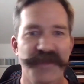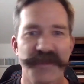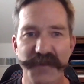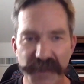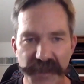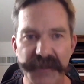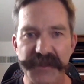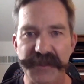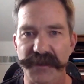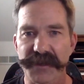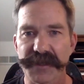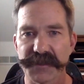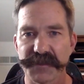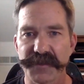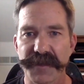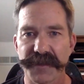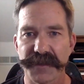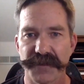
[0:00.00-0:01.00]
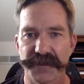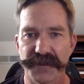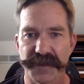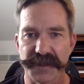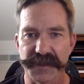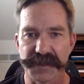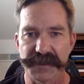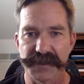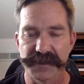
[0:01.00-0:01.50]
The military's been through
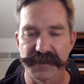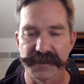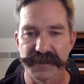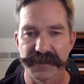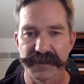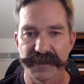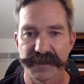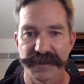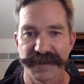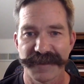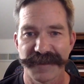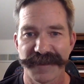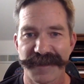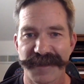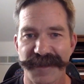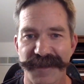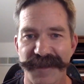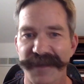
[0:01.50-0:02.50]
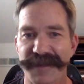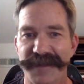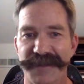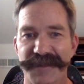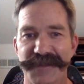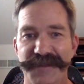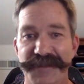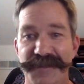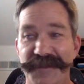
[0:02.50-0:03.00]
this,
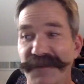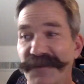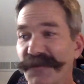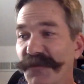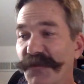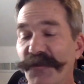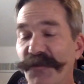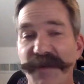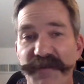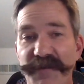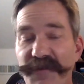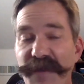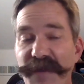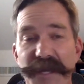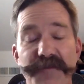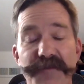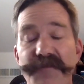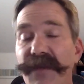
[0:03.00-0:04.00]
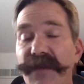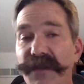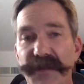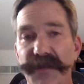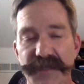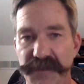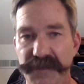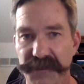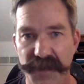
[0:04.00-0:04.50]
and we've paid
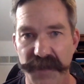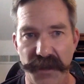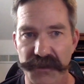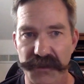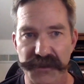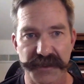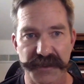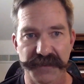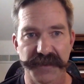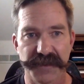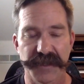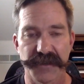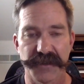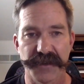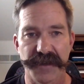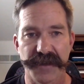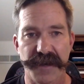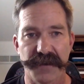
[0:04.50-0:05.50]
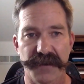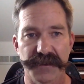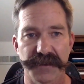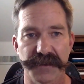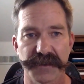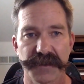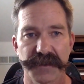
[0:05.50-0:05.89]
billions of dollars to figure it out.